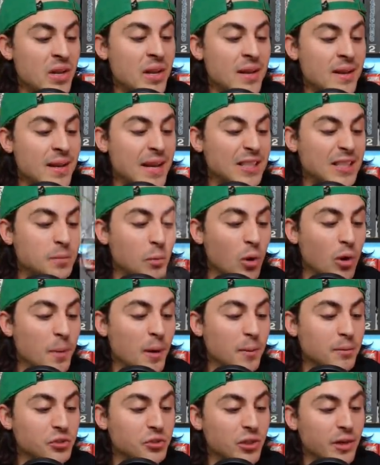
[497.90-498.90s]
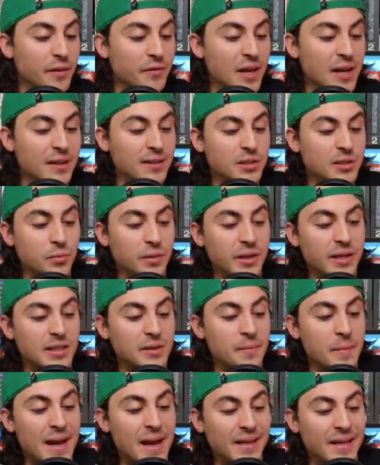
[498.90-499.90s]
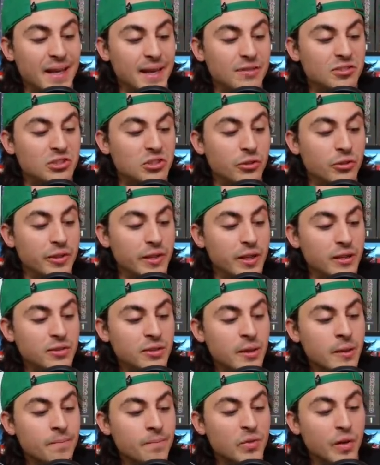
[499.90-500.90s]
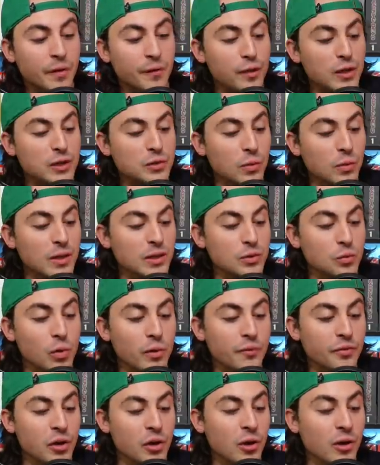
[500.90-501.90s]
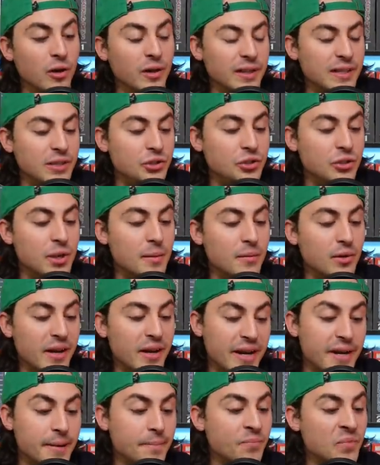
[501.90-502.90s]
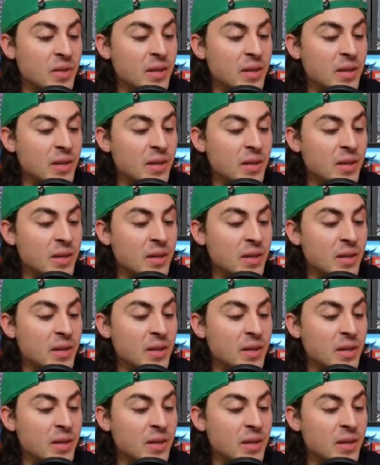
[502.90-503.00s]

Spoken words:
Next small publisher I've got this week is Mad Cave Studios. The first one is Wolvenheart, issue number 8.